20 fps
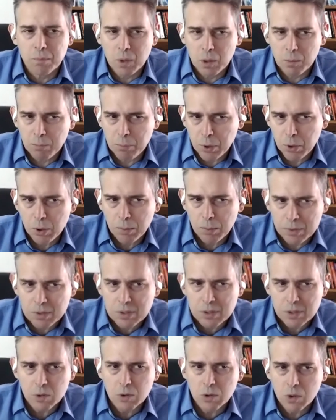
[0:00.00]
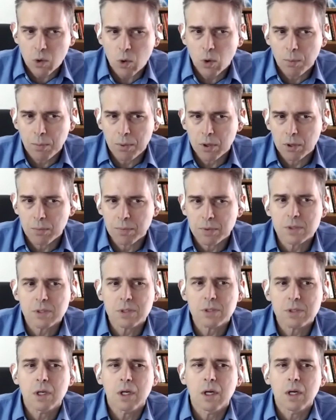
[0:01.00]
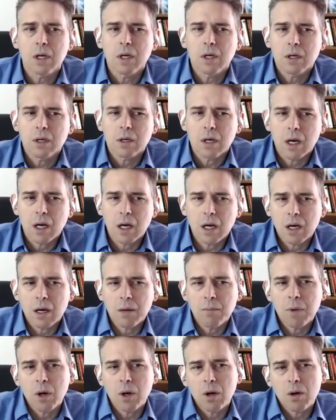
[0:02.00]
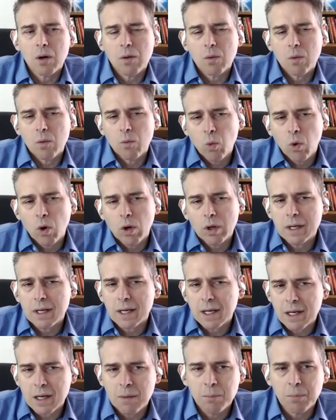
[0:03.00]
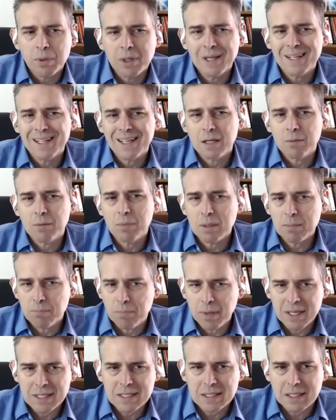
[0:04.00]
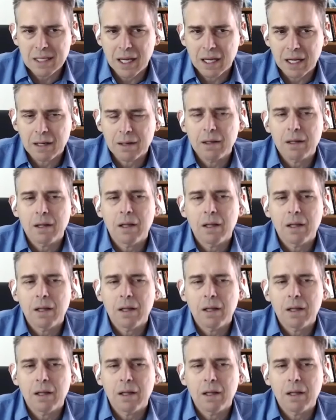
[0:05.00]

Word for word: purpose or core purpose, um, what a company can be best at,